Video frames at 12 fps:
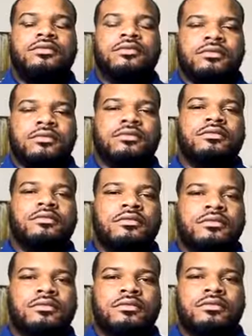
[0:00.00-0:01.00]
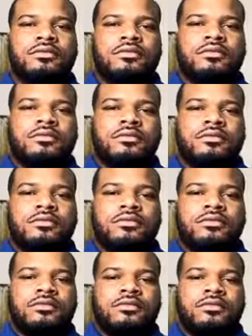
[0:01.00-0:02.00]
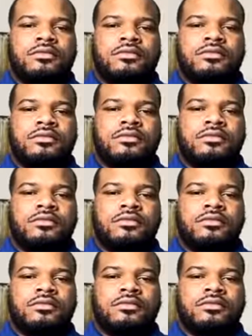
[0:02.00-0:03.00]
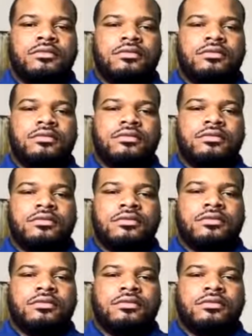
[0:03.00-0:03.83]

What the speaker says: (silent)